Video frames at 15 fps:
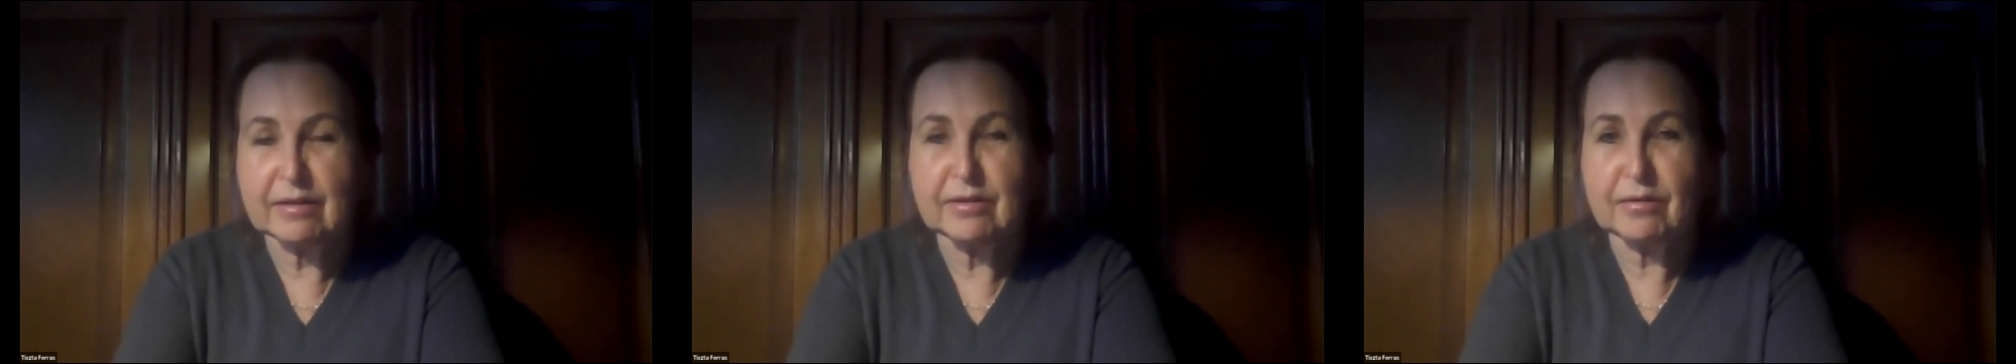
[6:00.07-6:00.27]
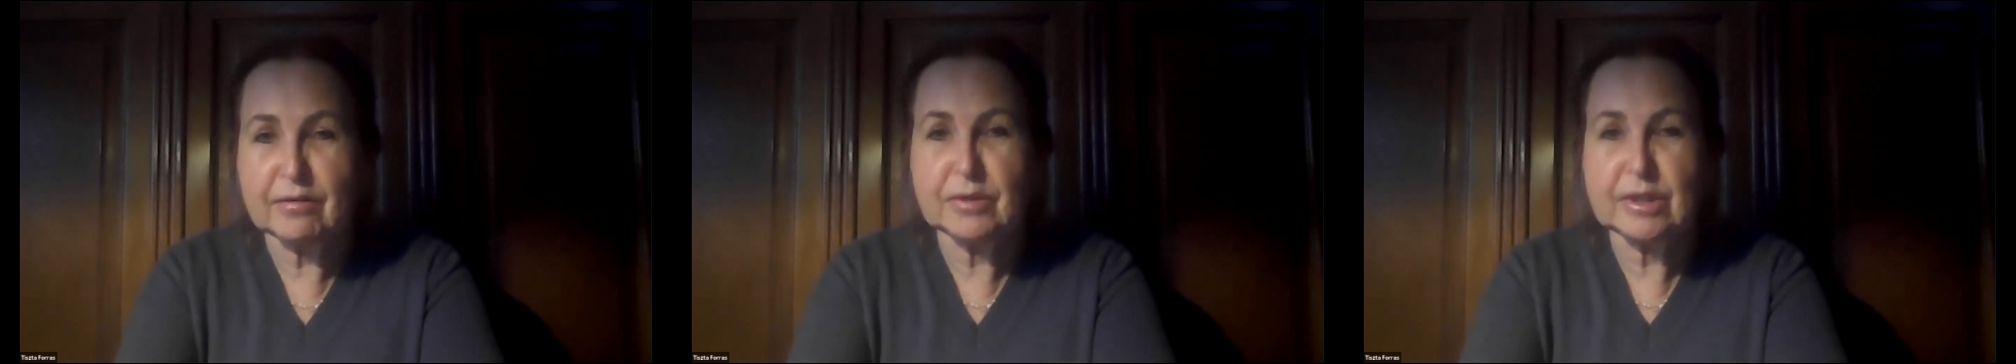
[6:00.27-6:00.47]

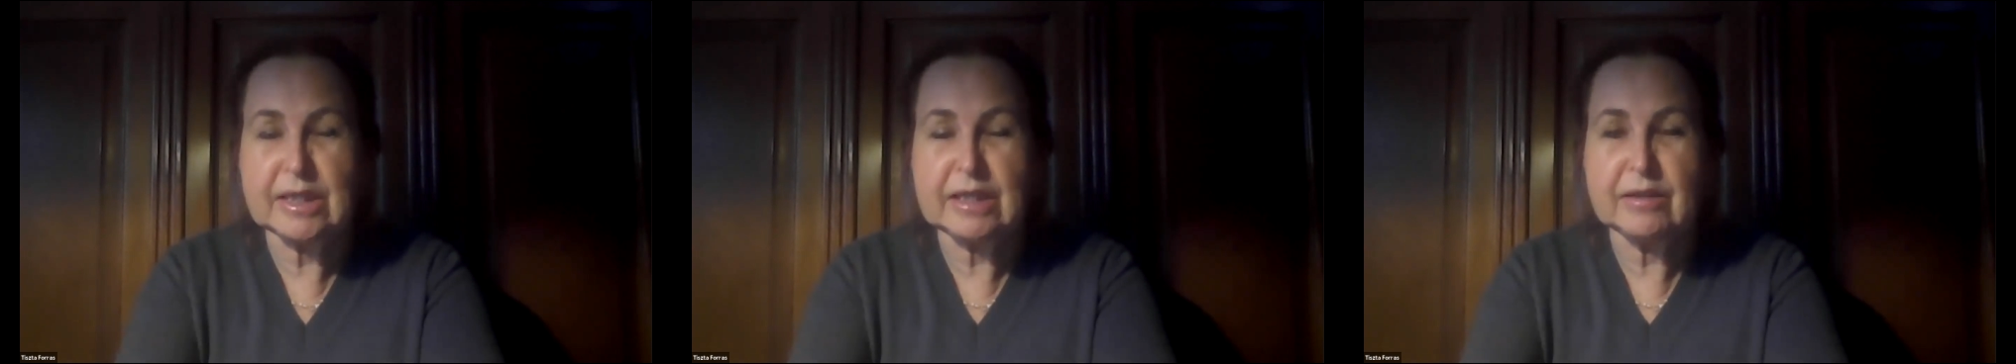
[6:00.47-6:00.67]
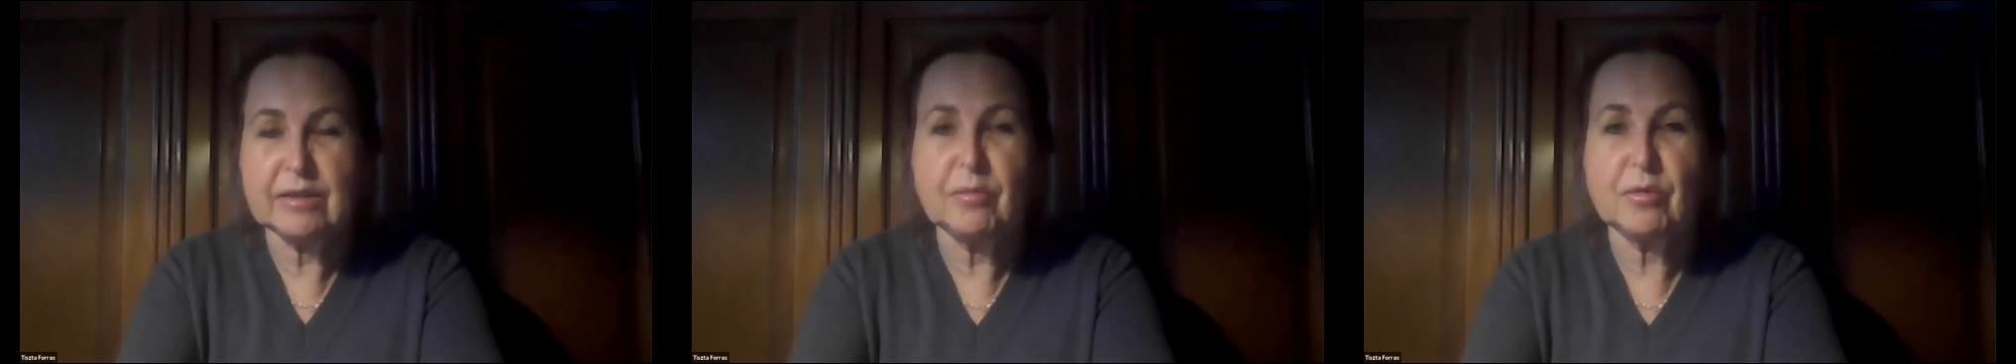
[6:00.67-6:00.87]

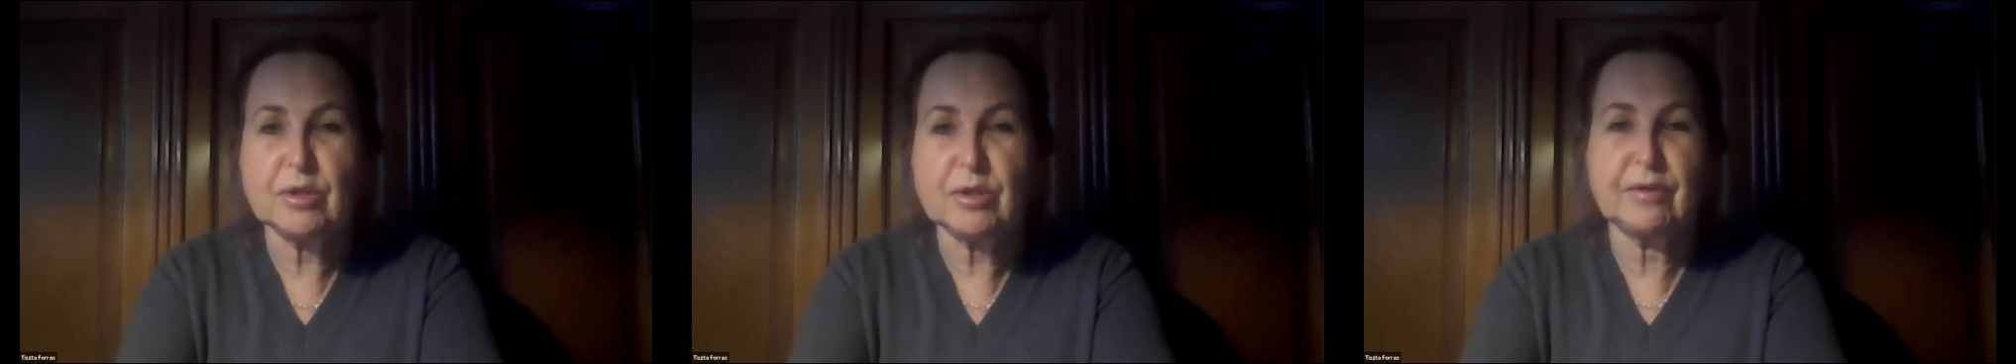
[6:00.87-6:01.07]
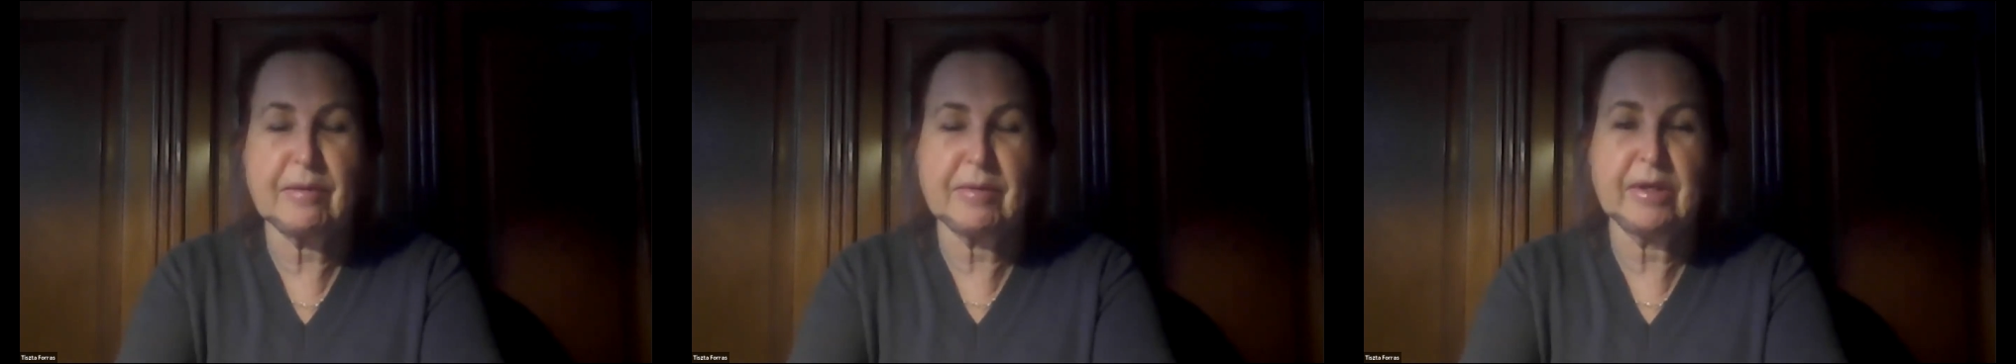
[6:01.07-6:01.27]
the
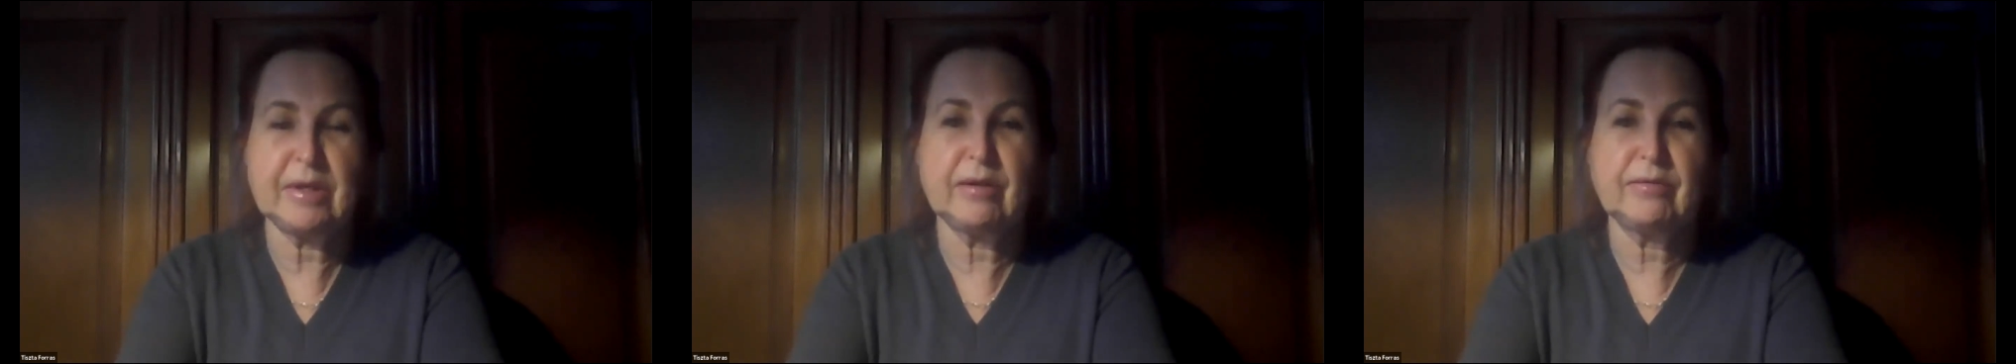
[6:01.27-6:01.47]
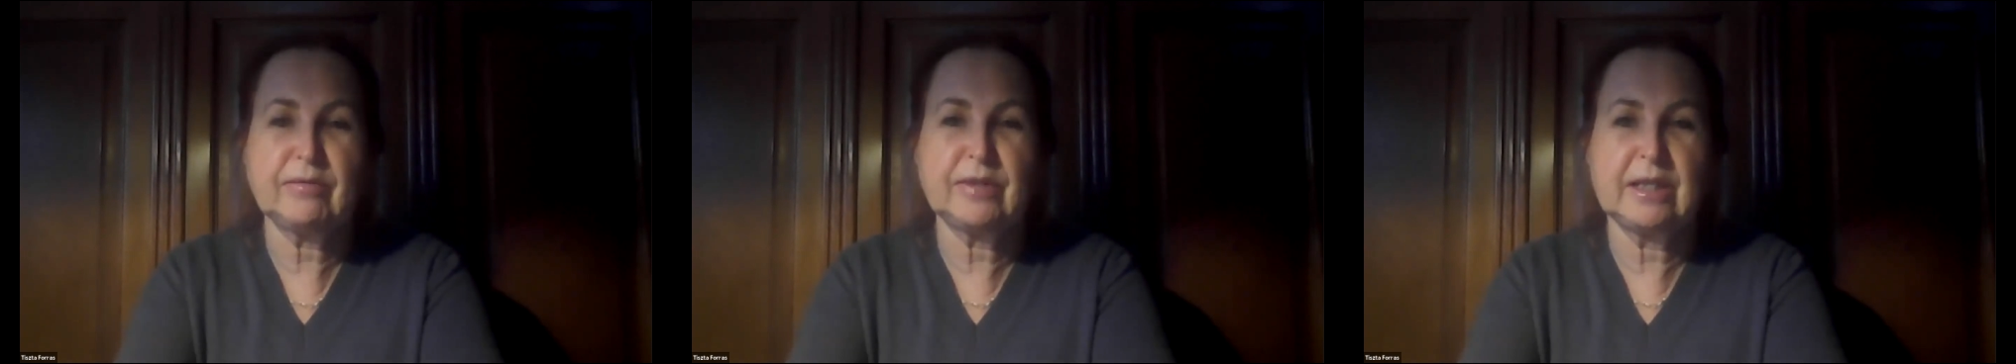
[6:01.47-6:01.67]
most
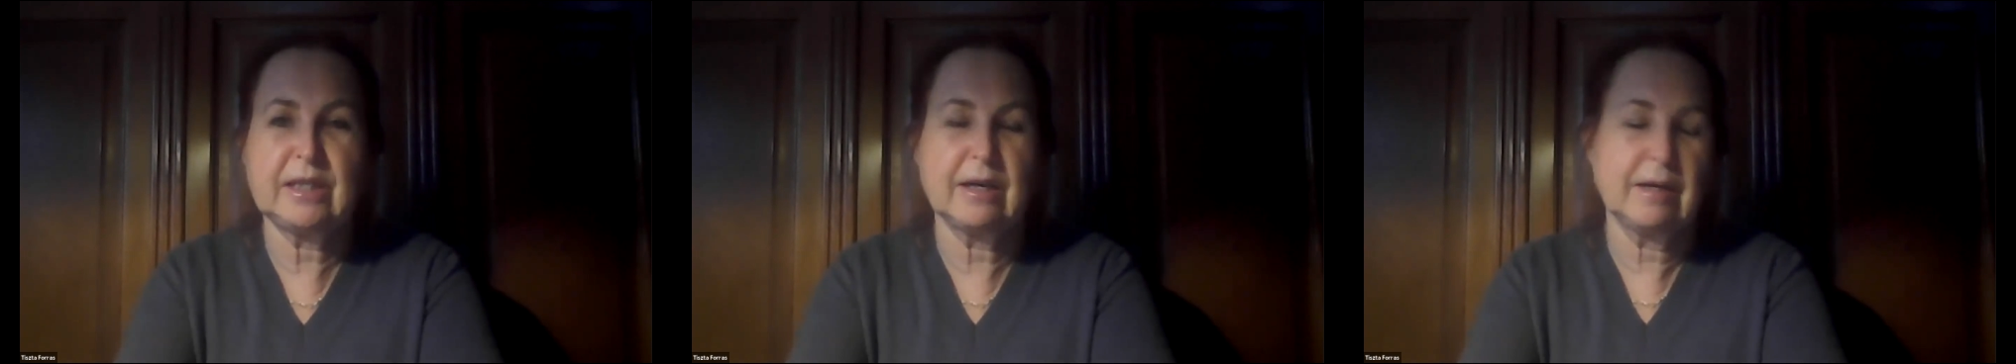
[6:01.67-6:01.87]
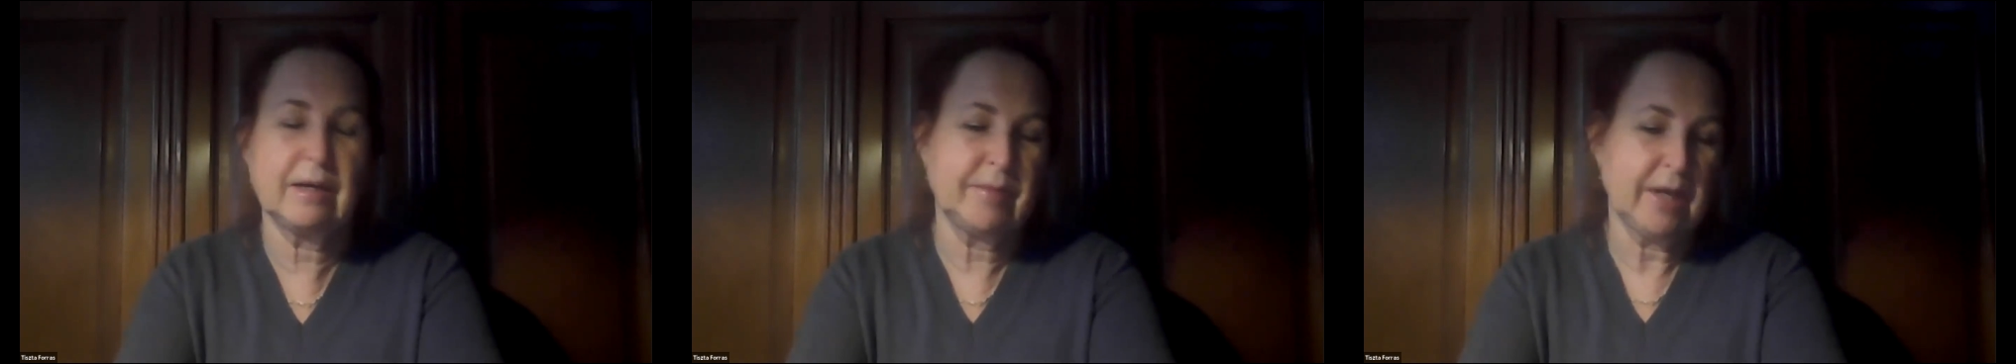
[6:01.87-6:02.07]
feminine of
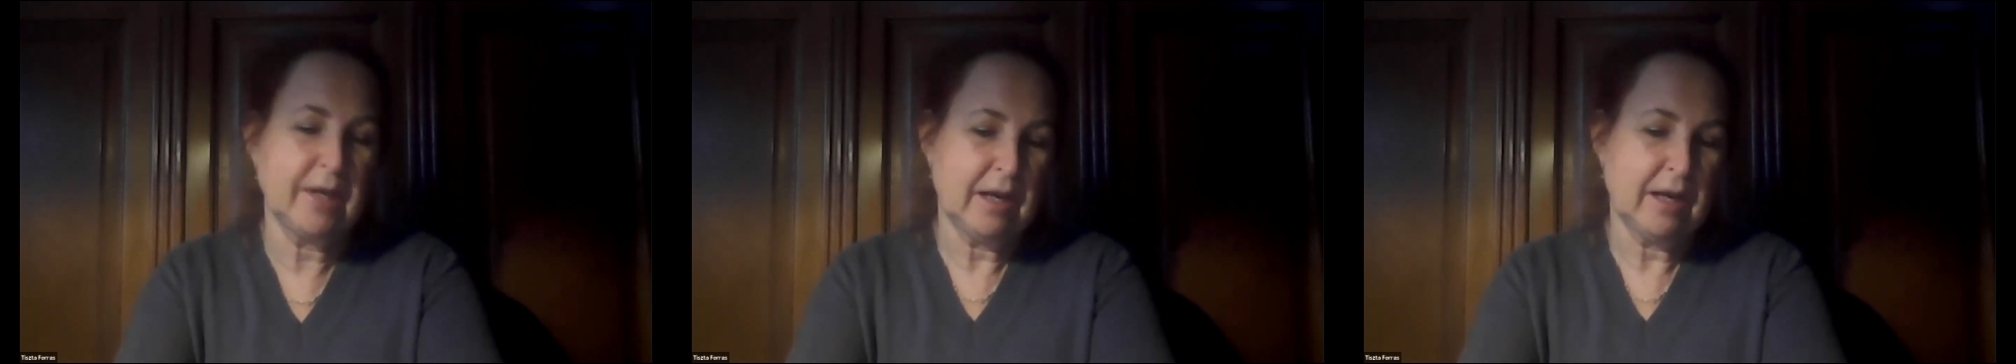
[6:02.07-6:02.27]
the